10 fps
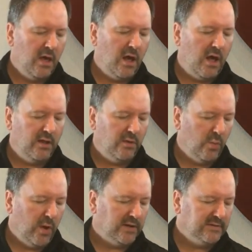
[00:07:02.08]
all at
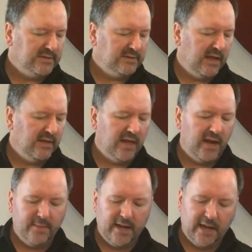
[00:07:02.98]
once, and then
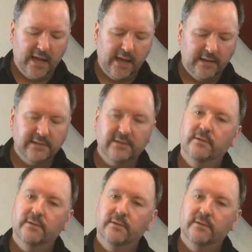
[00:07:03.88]
I'm gonna cut